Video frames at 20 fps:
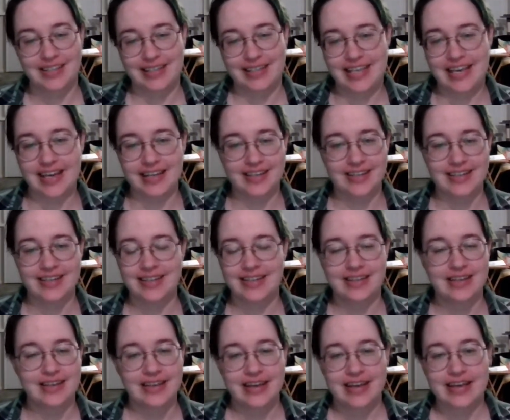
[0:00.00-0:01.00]
Yeah.
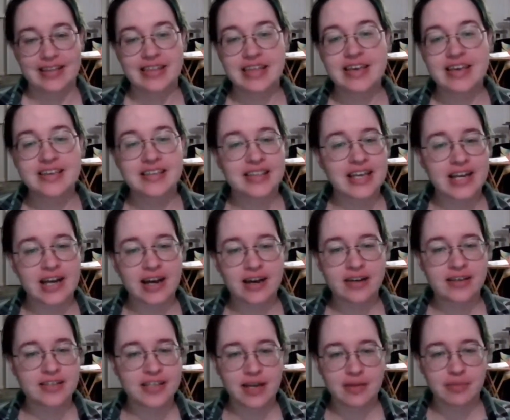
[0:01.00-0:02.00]
They
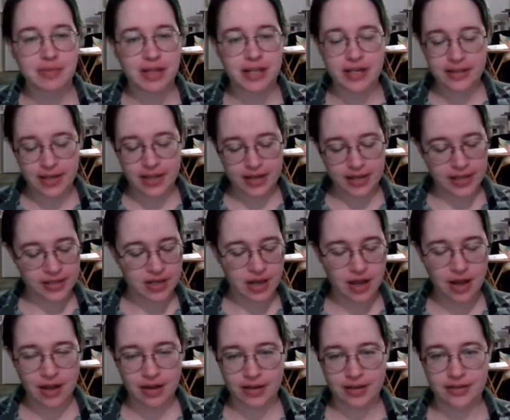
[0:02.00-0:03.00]
gotta stop letting that guy
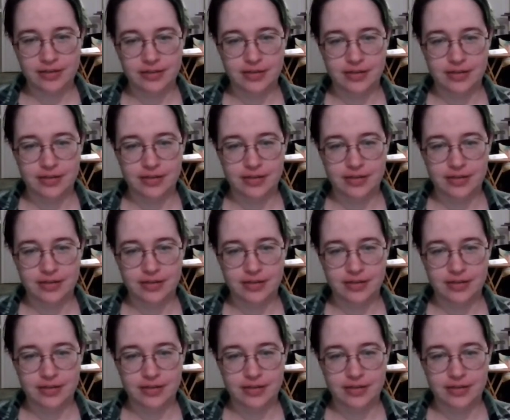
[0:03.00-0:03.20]
talk.